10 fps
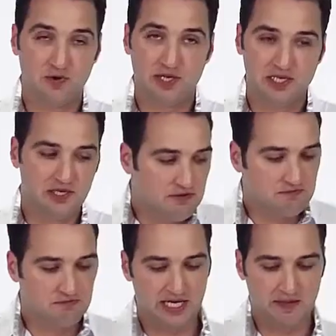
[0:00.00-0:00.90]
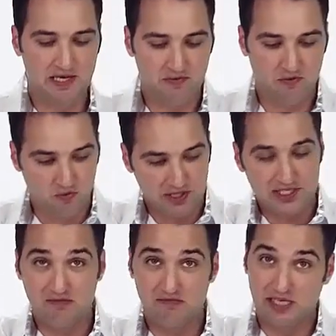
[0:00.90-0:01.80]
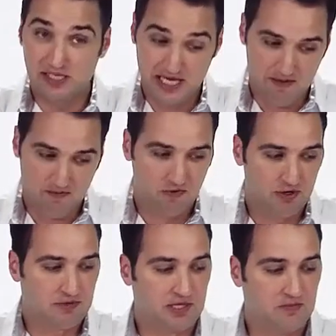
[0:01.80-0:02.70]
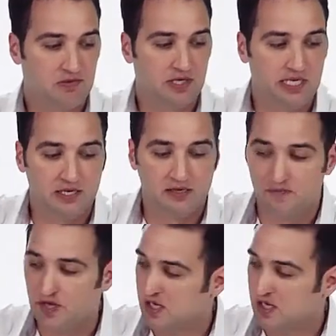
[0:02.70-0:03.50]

what do? A lot of people rinse it in tap water, which I'll put here.